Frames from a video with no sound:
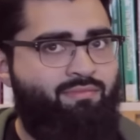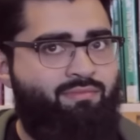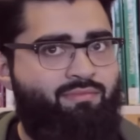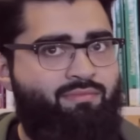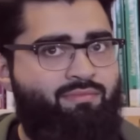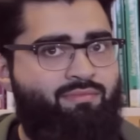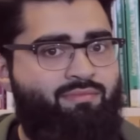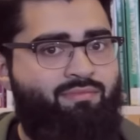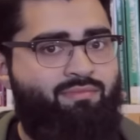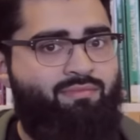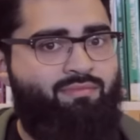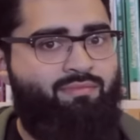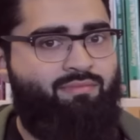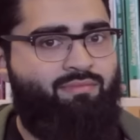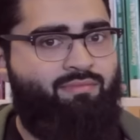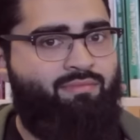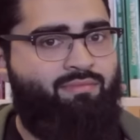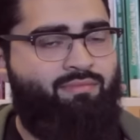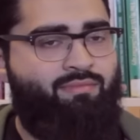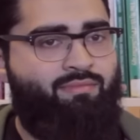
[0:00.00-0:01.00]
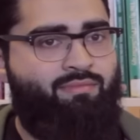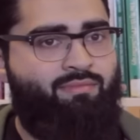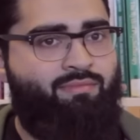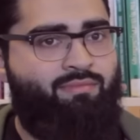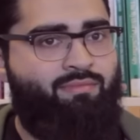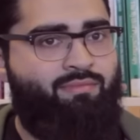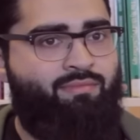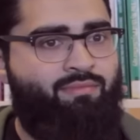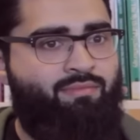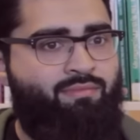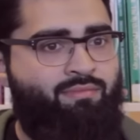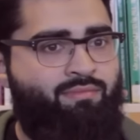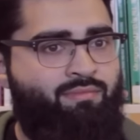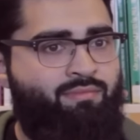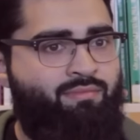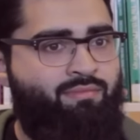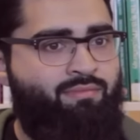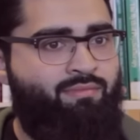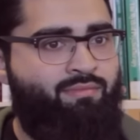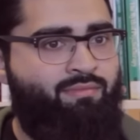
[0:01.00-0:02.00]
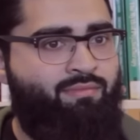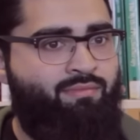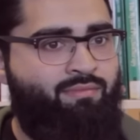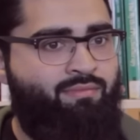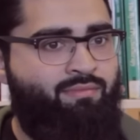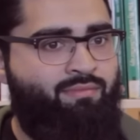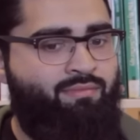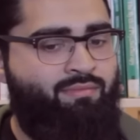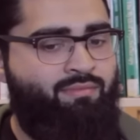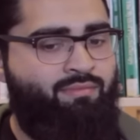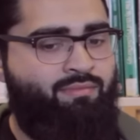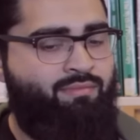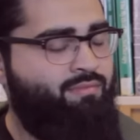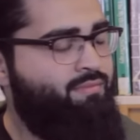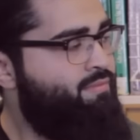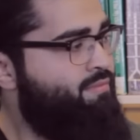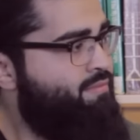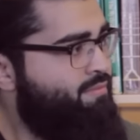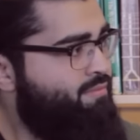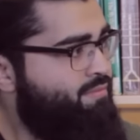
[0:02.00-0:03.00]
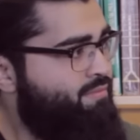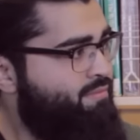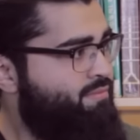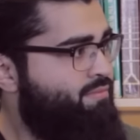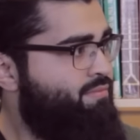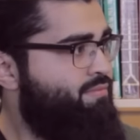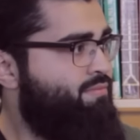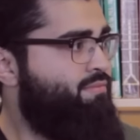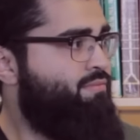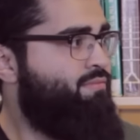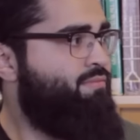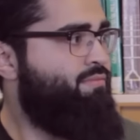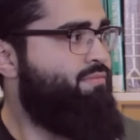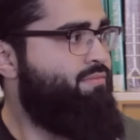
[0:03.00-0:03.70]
No words are spoken by the person on screen.